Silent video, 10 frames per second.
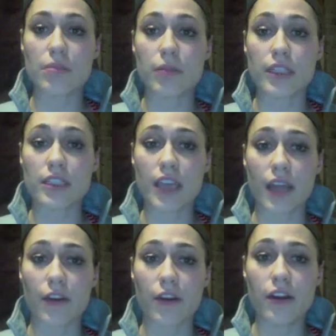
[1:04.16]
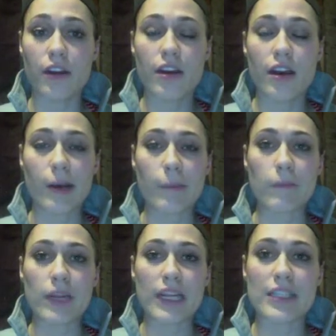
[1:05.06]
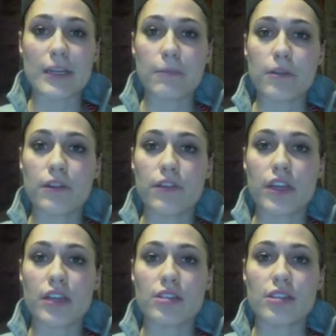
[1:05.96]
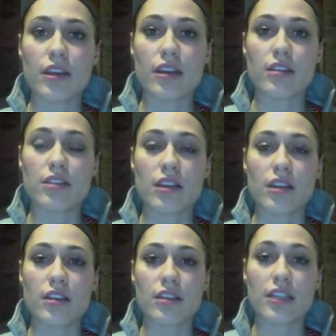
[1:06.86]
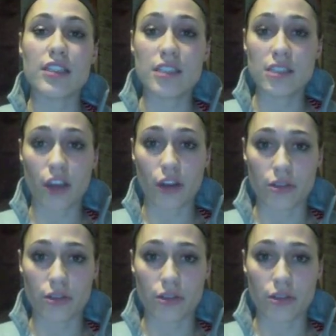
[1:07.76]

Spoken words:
blend together. An example of this is a disco.